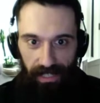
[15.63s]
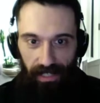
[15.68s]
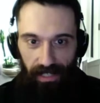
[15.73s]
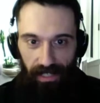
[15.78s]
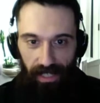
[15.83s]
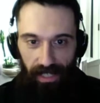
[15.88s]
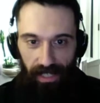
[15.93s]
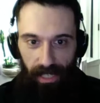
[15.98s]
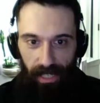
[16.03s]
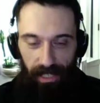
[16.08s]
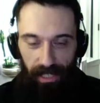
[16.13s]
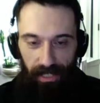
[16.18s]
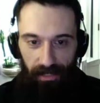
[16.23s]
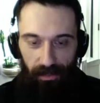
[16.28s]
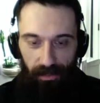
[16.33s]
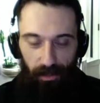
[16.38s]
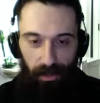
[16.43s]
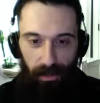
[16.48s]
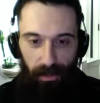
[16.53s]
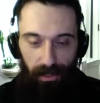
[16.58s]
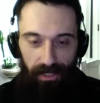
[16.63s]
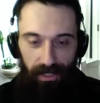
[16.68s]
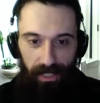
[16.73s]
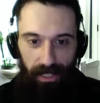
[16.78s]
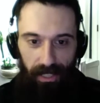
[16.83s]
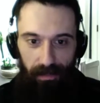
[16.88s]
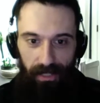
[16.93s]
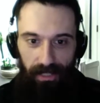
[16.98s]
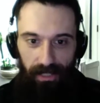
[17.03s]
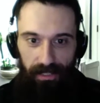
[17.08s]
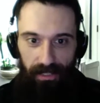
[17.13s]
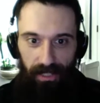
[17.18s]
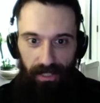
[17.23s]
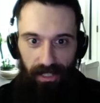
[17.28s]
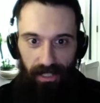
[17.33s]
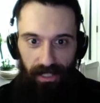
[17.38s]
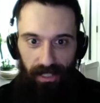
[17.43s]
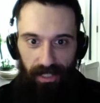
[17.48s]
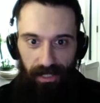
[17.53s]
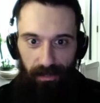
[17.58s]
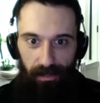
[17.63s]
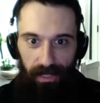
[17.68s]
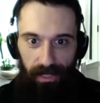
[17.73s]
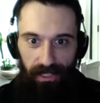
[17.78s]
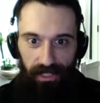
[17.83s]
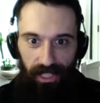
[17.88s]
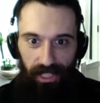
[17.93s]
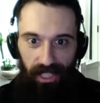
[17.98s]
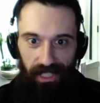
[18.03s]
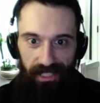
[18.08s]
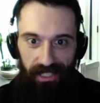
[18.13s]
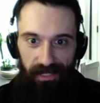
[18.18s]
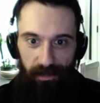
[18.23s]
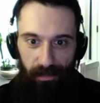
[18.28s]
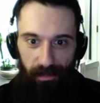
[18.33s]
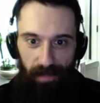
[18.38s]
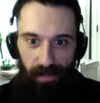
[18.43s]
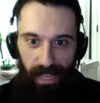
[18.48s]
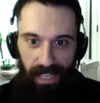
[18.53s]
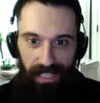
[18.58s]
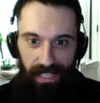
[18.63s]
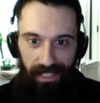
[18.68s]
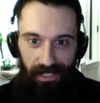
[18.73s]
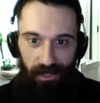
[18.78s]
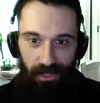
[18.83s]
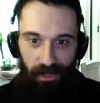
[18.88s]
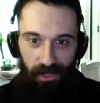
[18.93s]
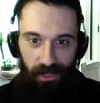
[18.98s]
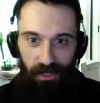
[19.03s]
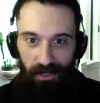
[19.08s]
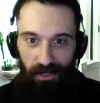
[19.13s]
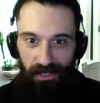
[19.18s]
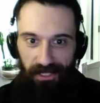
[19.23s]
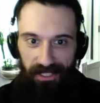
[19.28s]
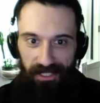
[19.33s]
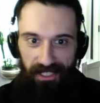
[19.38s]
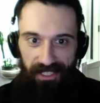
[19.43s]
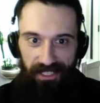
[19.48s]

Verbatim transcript: I'm Alec from White Whale Comics, but John is my co-host.